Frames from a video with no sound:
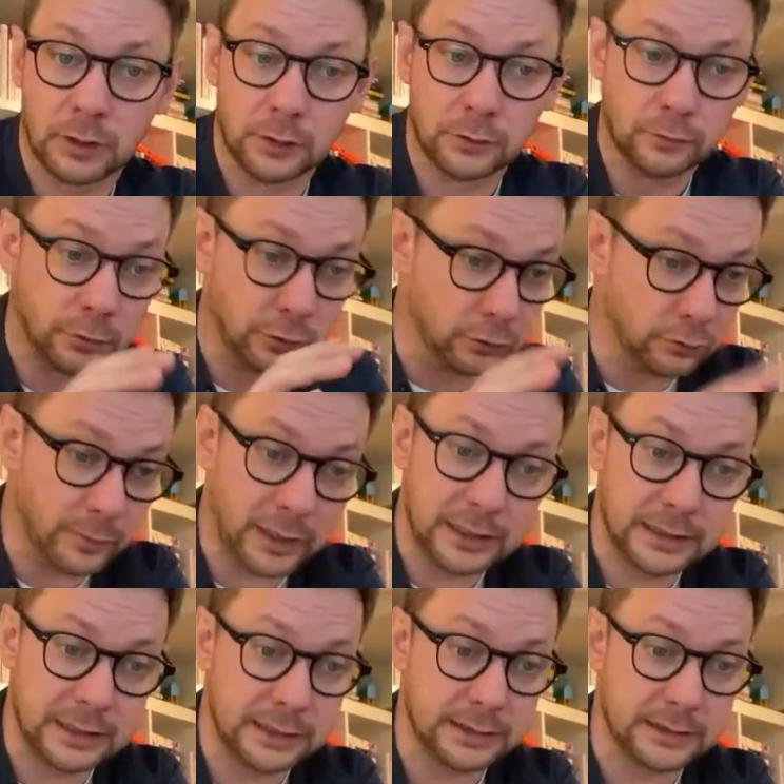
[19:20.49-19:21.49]
too many
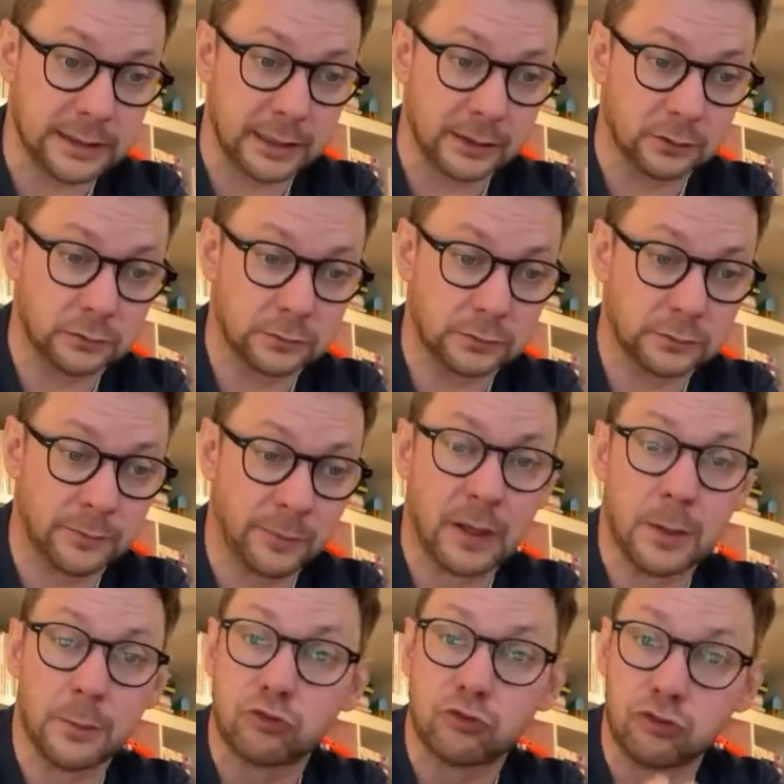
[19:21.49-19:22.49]
details,
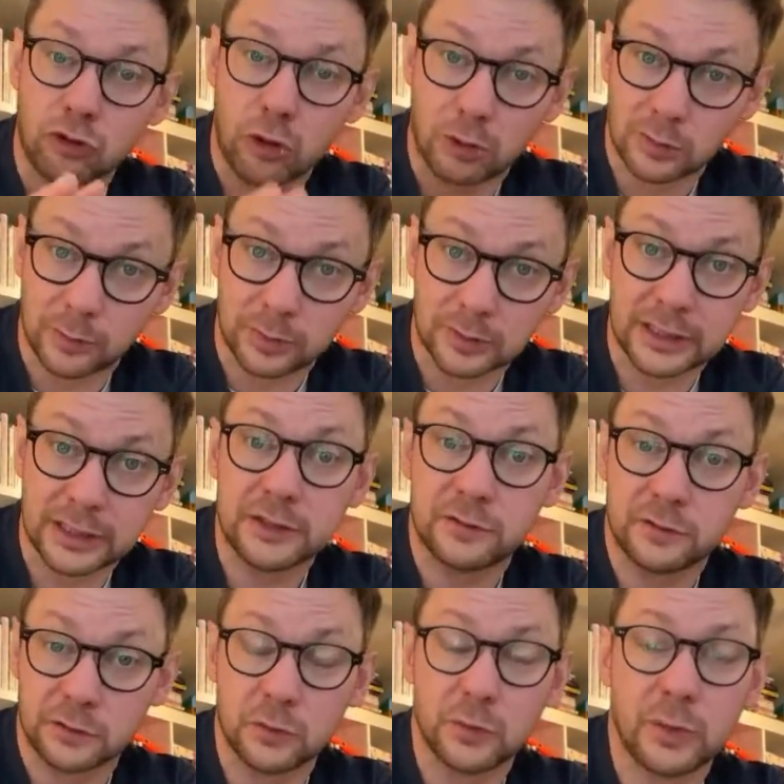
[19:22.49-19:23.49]
probably
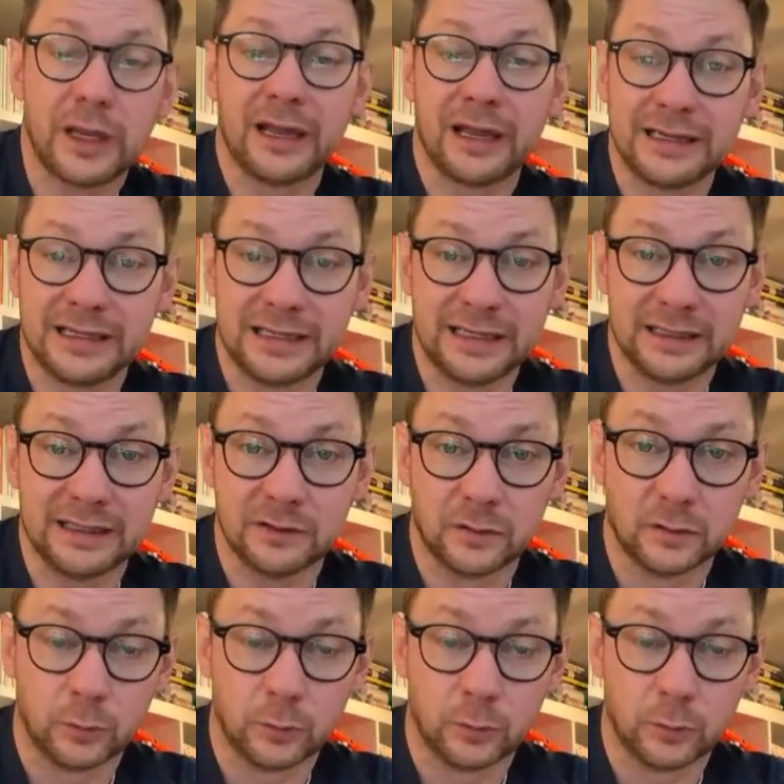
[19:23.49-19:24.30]
too many ideas.